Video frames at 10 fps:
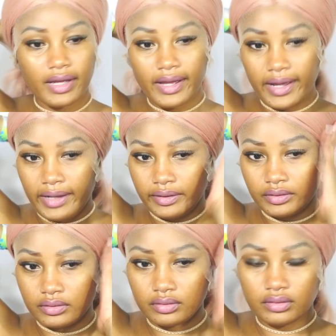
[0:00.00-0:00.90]

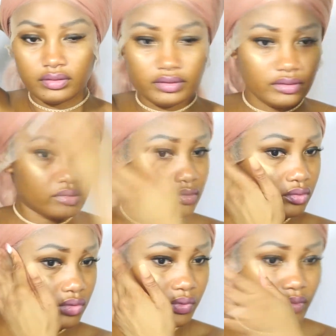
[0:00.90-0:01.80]
and
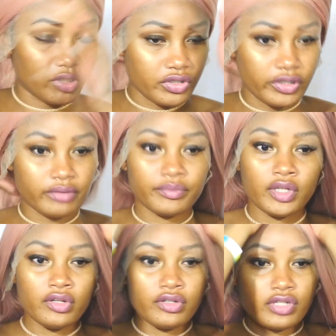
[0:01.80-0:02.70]
those won't be showing
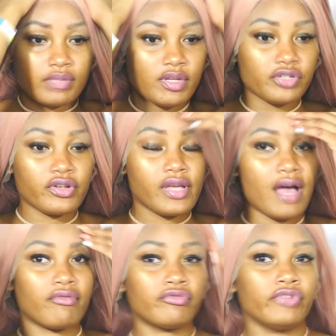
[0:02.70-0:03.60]
just make sure you
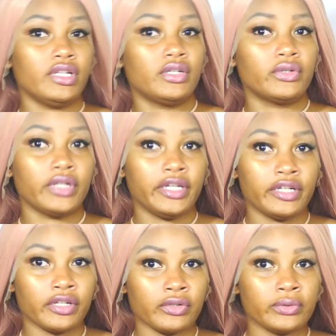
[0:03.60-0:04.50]
have really good
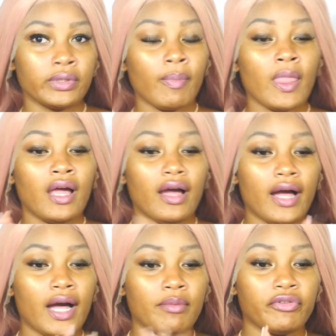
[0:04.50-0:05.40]
hair glue
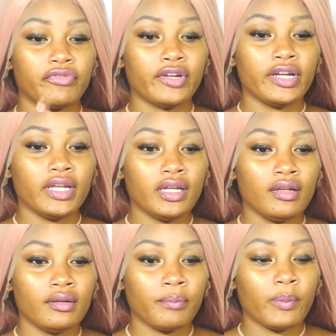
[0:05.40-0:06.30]
um, if you're
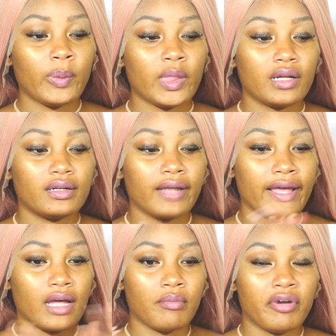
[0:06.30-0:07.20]
in
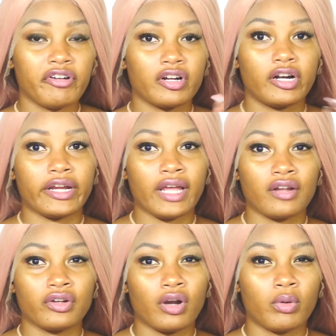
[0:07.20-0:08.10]
like America or
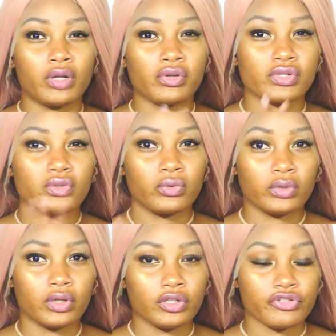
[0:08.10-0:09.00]
Canada or one of those
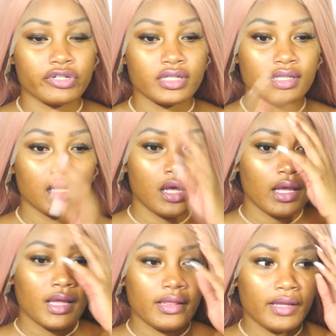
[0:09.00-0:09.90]
cold countries,
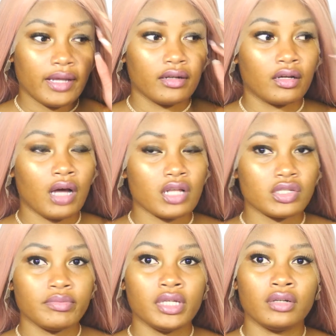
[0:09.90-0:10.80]
then got
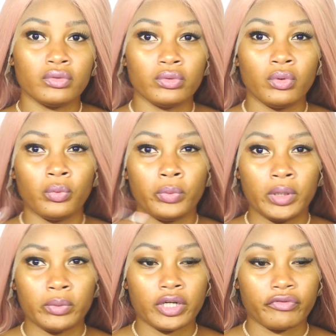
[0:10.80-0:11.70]
to be glue
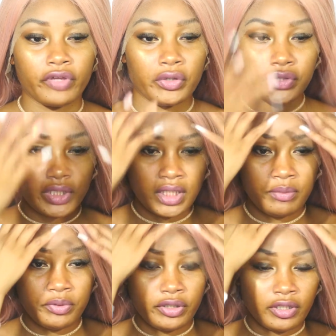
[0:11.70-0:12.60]
will work for you to
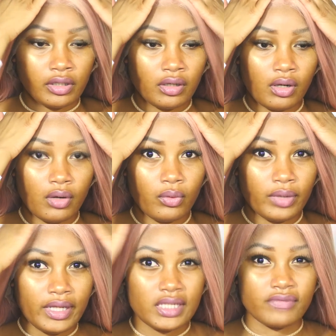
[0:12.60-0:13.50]
keep your
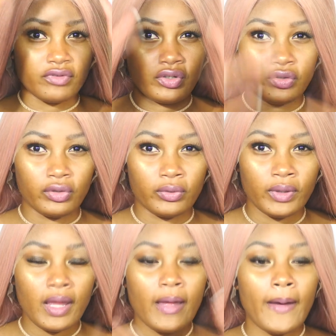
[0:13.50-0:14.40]
lace front down.
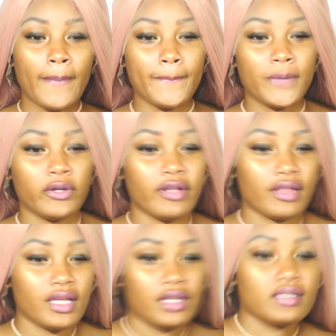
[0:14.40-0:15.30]
But the
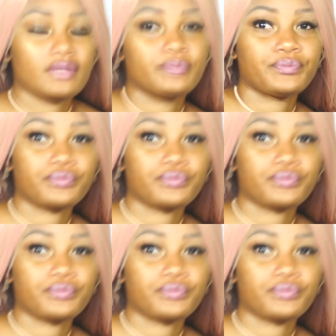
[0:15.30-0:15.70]
thing is,